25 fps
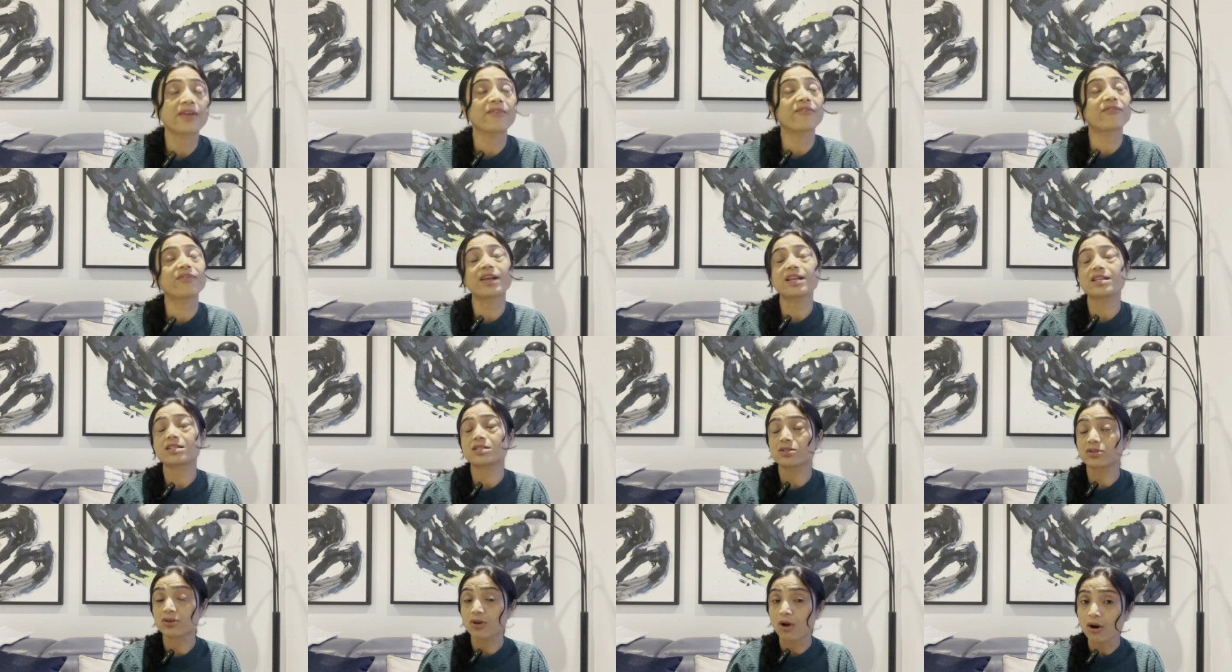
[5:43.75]
If
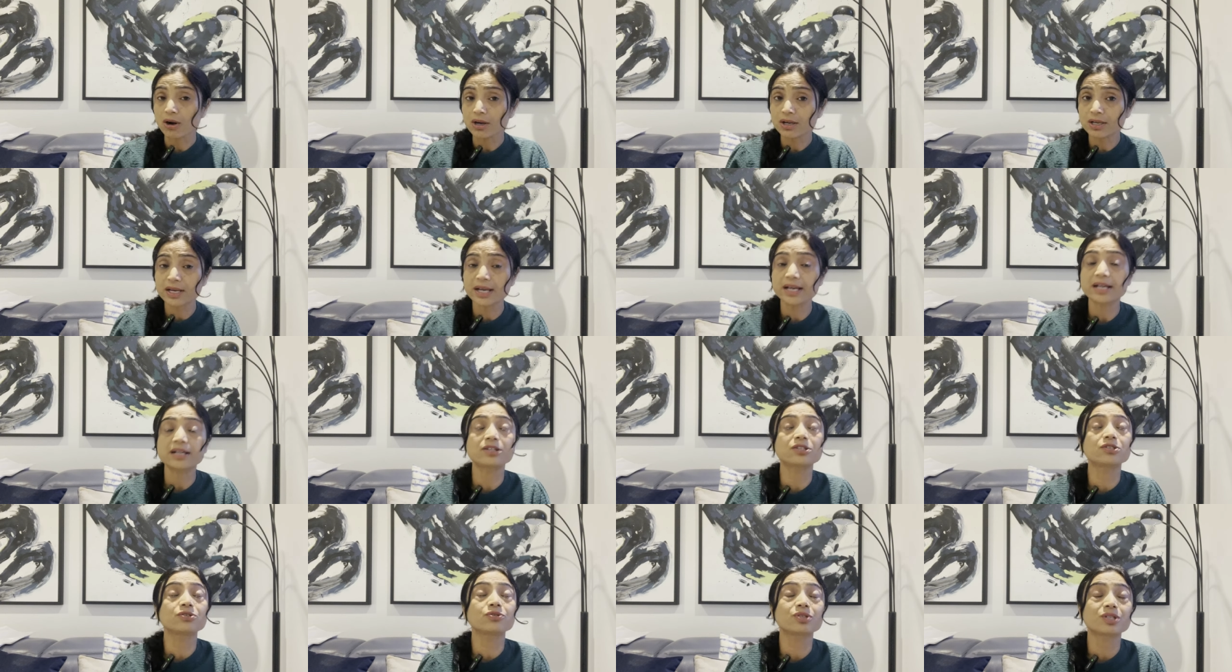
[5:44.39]
it's not
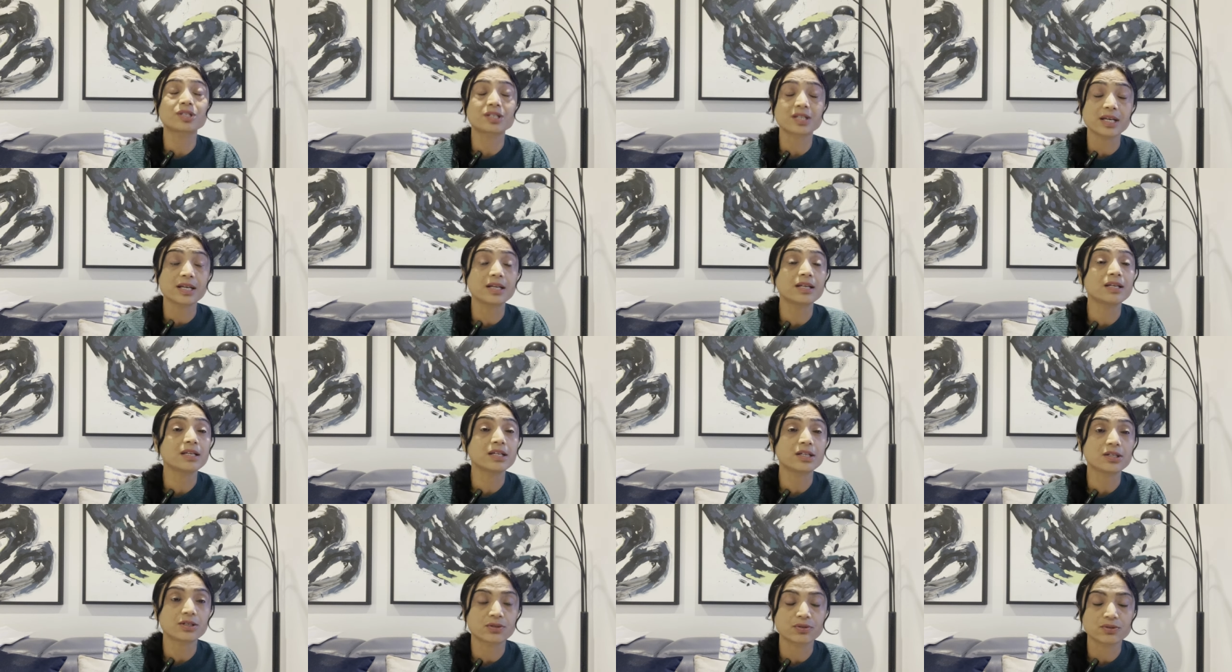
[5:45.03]
ticked, you still
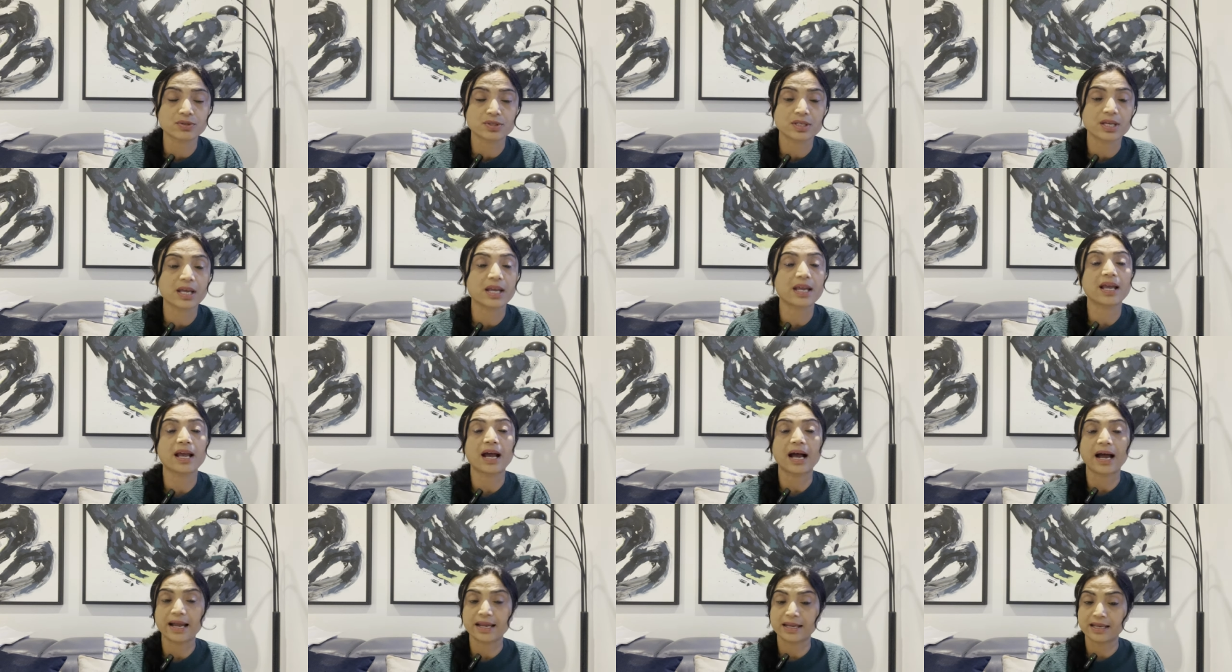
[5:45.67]
need to
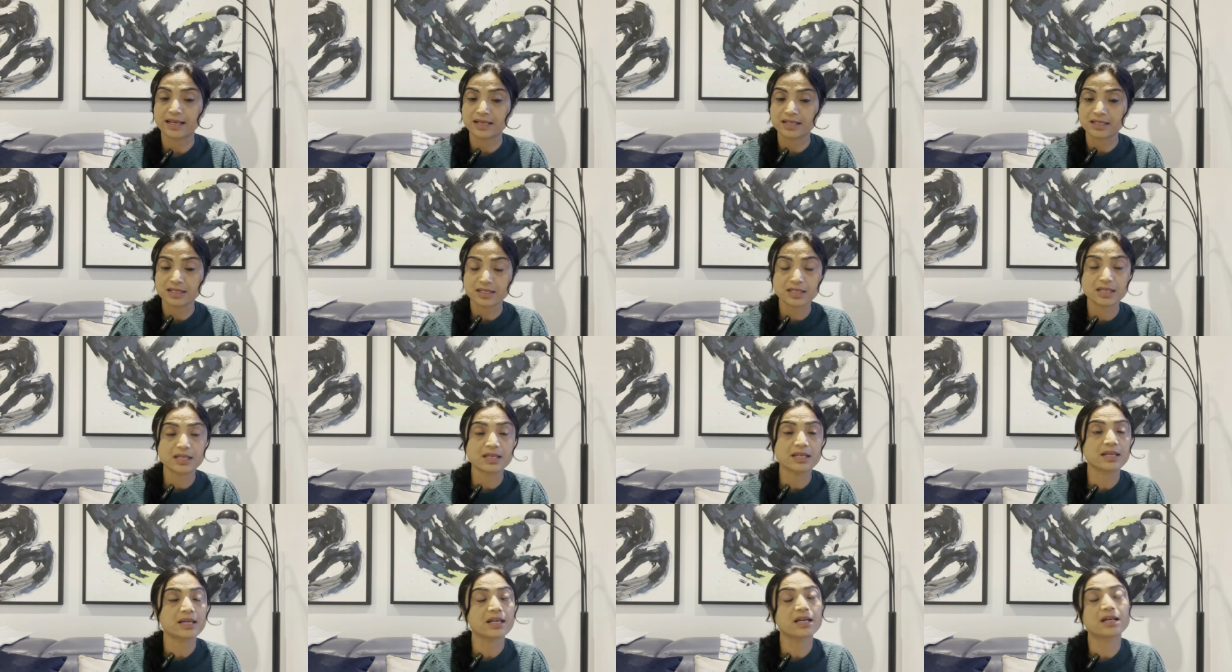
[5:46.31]
say, I can
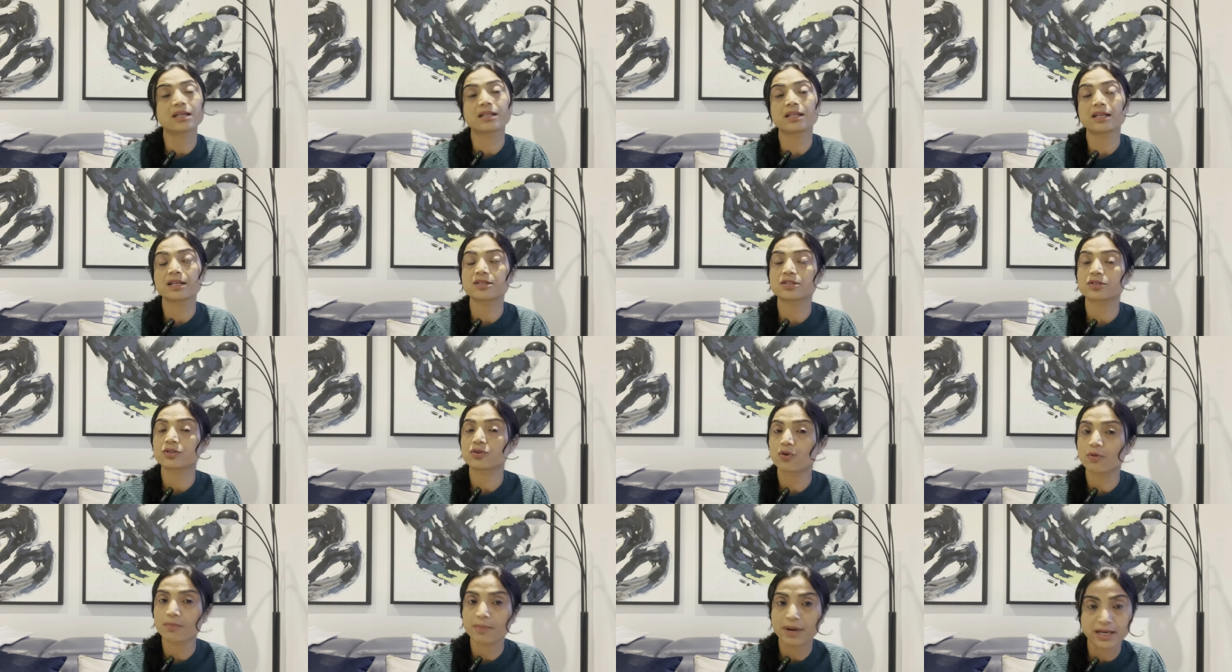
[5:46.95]
see here there is
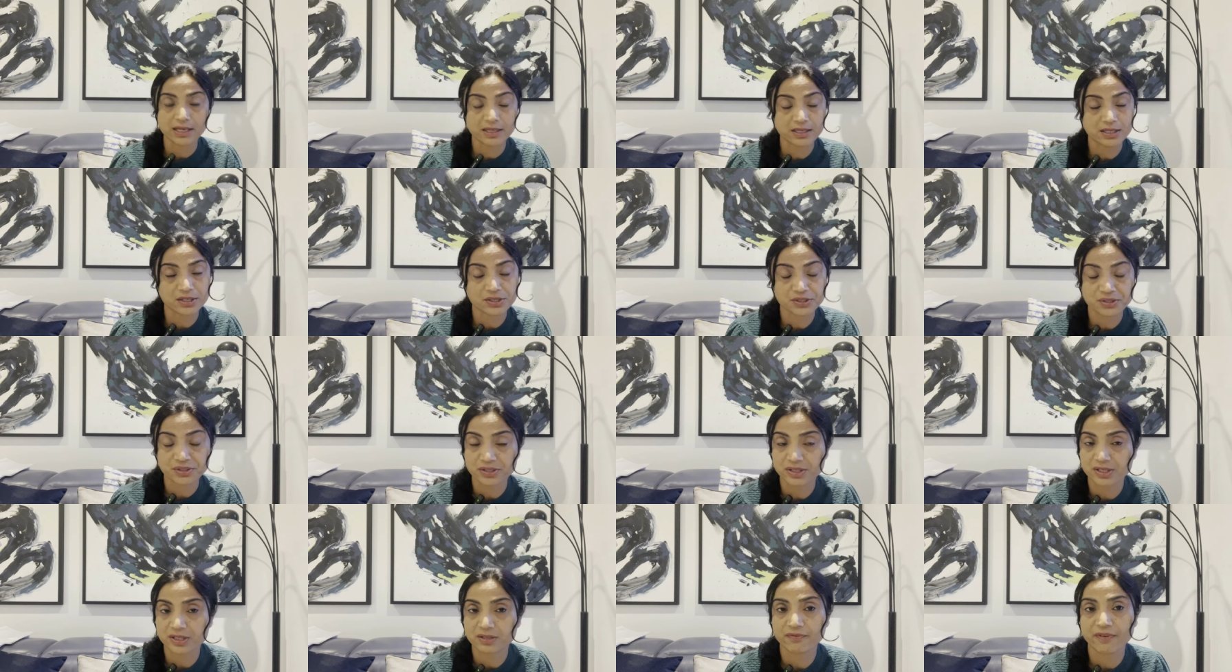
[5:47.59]
no
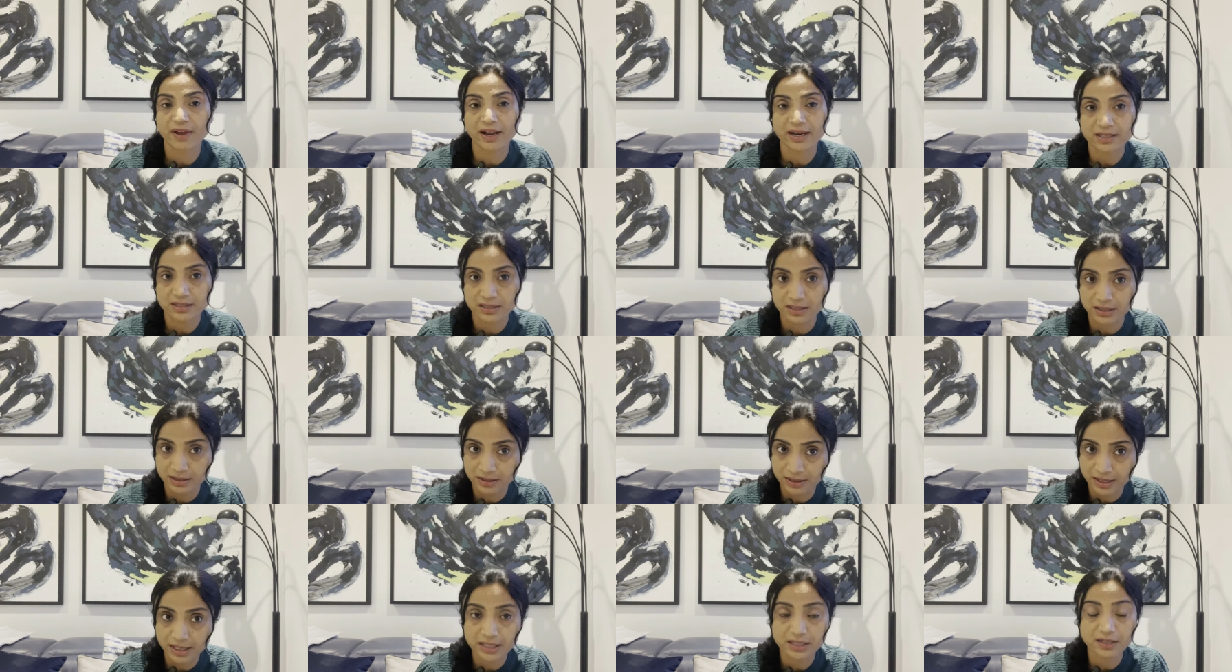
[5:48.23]
medication risk factor
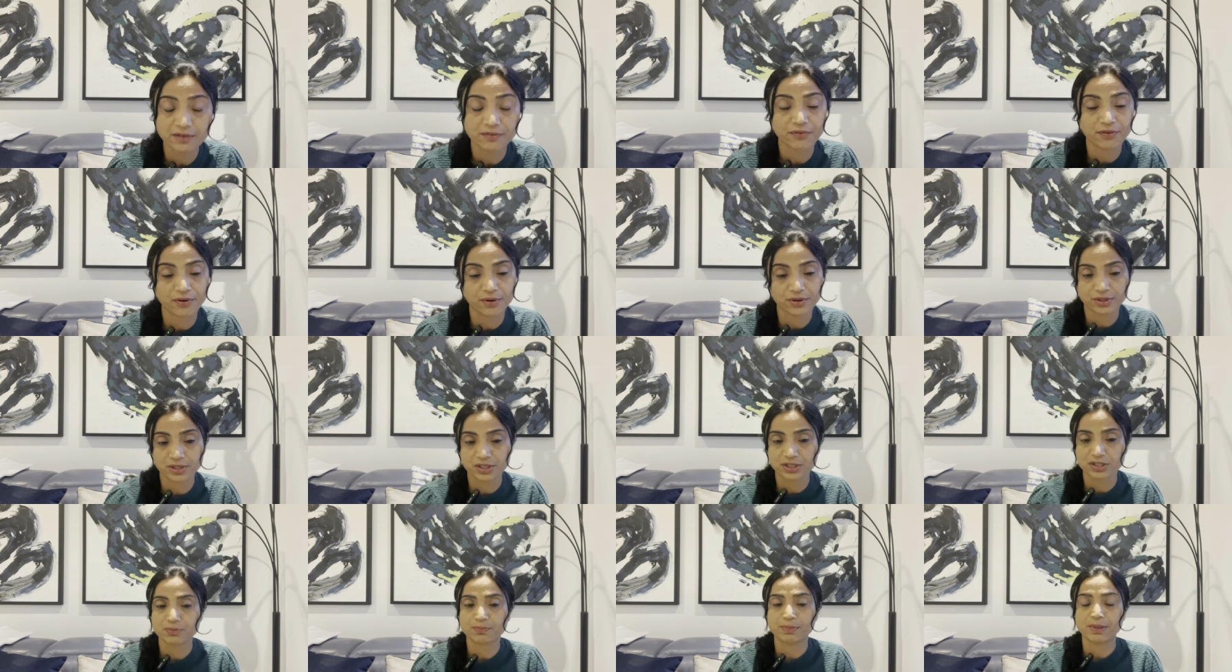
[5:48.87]
ticked for
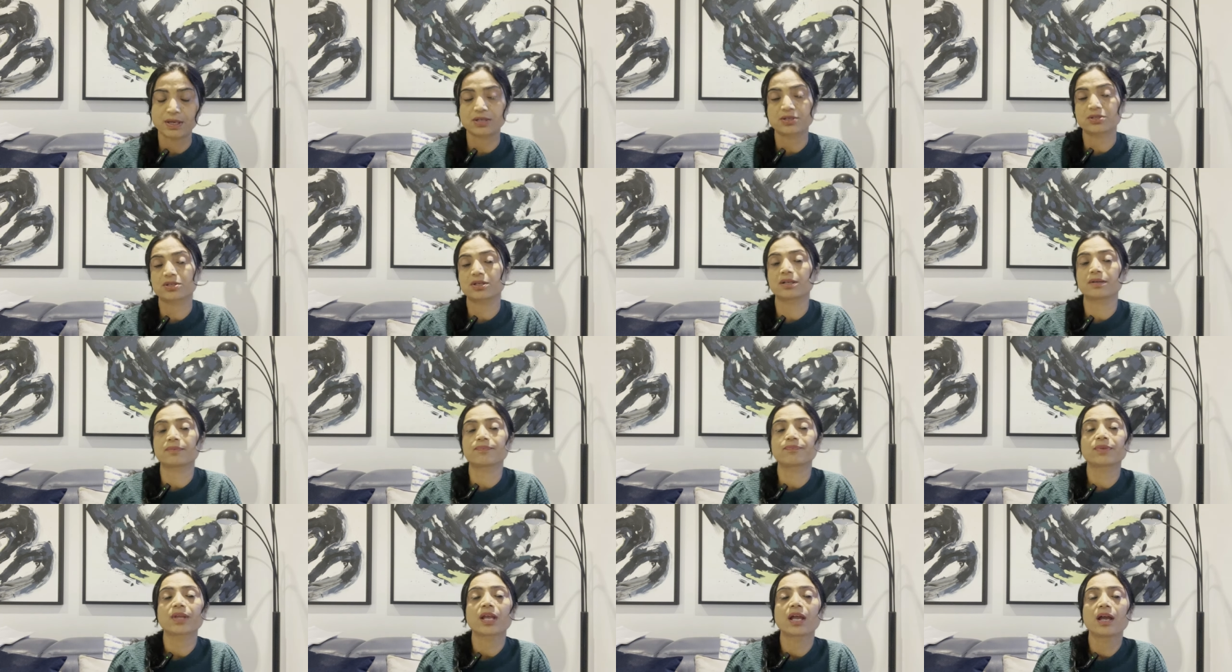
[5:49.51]
this patient.